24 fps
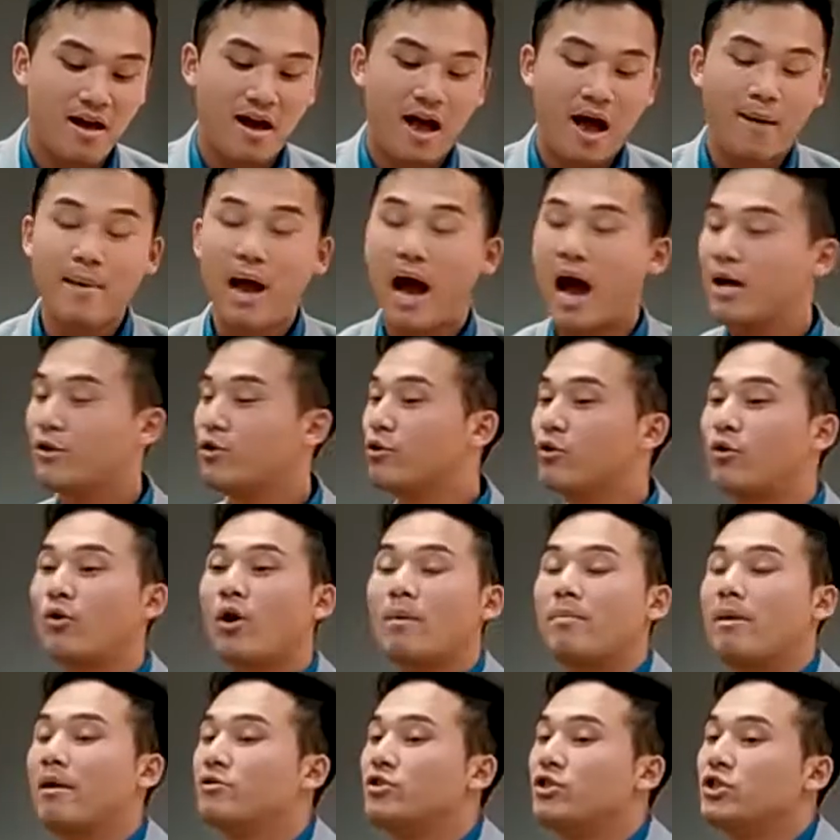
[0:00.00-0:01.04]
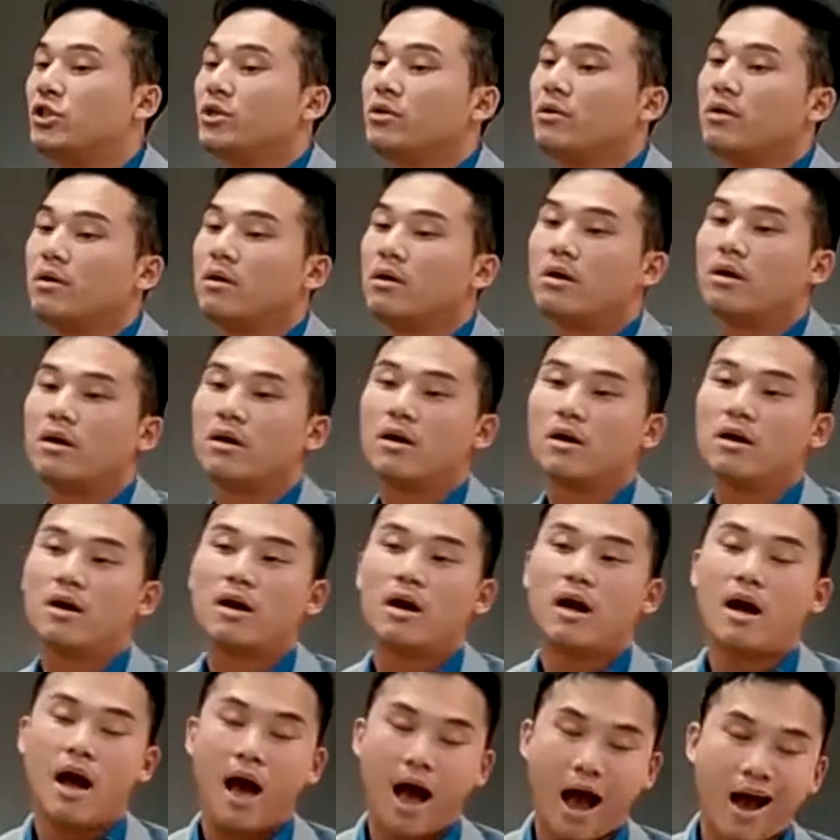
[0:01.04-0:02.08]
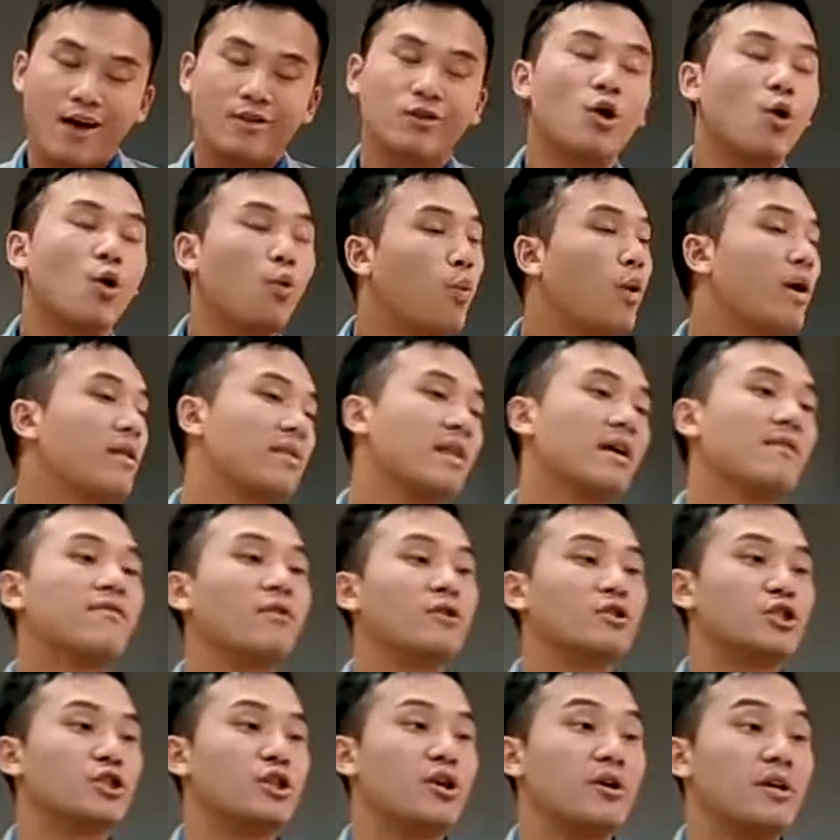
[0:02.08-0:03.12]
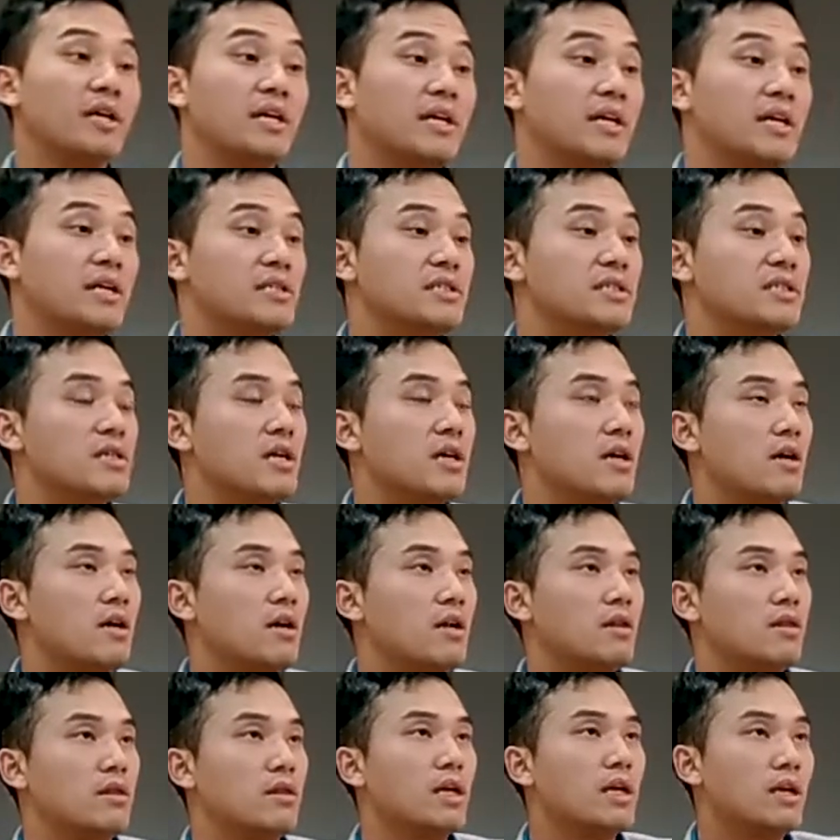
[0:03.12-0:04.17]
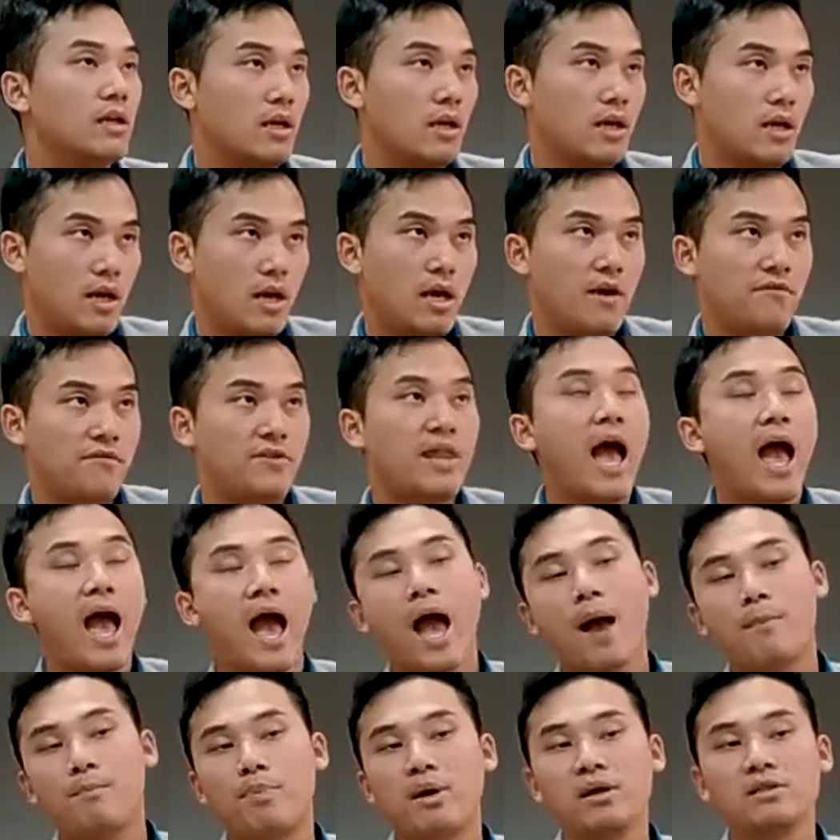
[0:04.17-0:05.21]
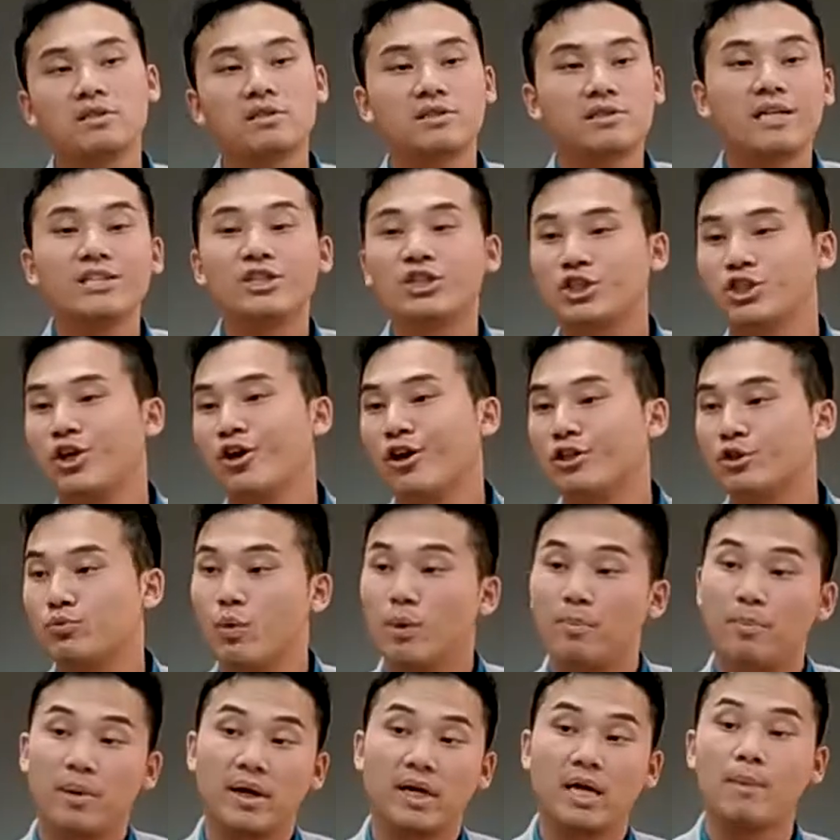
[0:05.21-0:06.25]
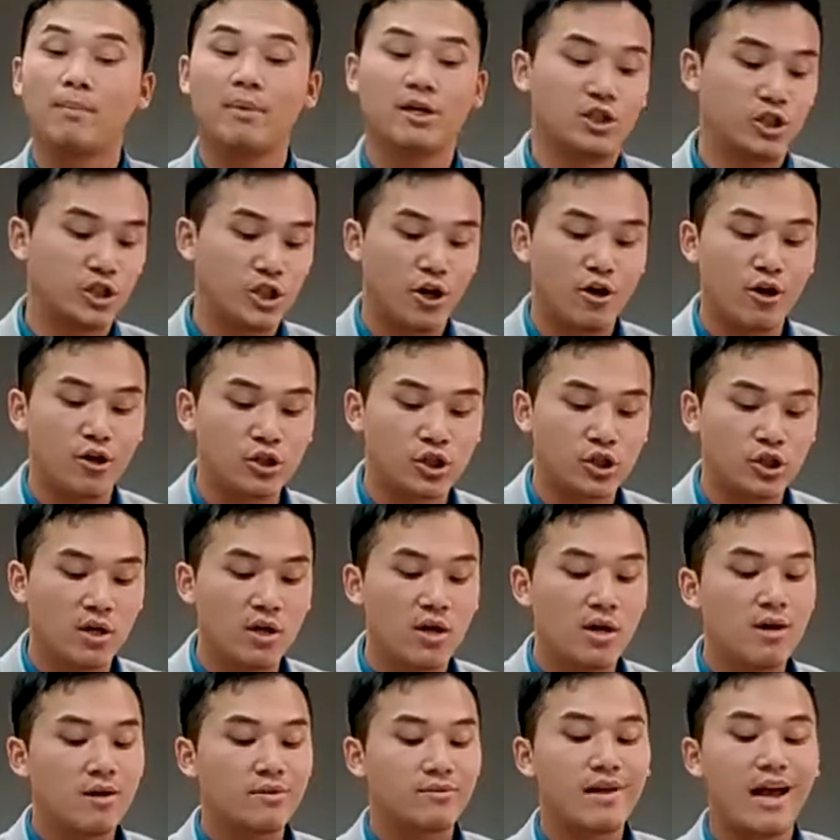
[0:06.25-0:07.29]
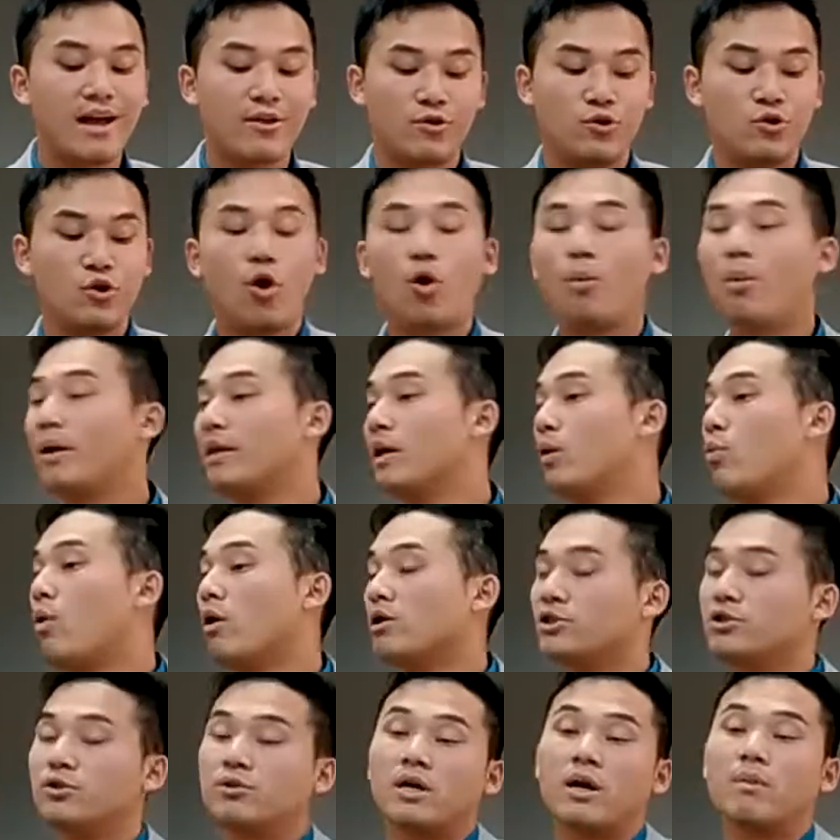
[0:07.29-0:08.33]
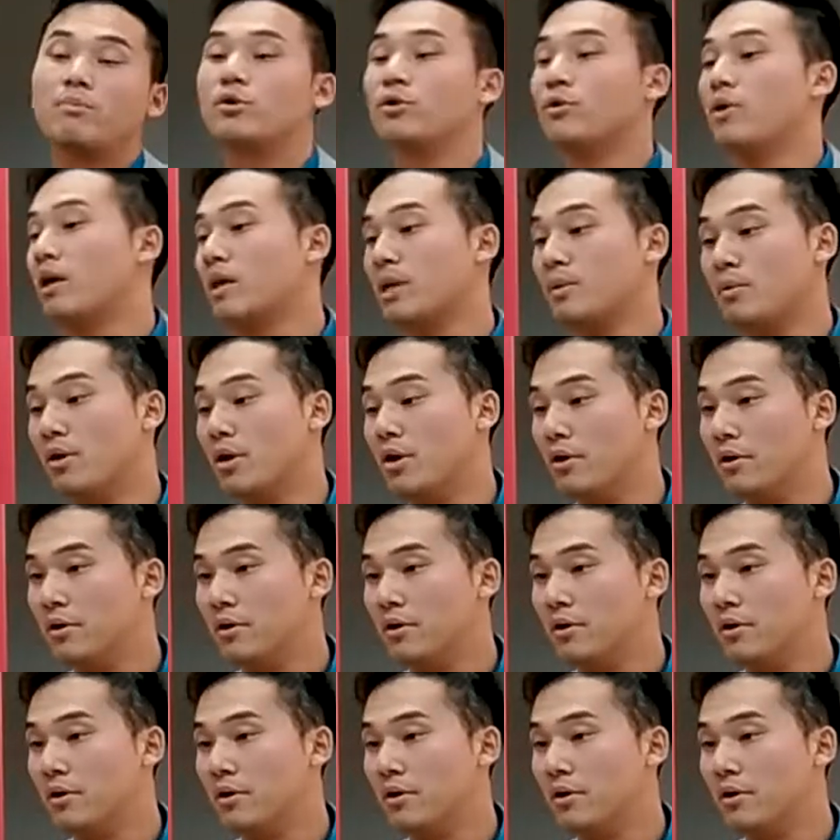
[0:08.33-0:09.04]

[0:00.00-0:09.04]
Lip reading: I mean, I don't know about you. I know one thing for sure is if that happens, this church will become a church that nobody wants to come to anymore.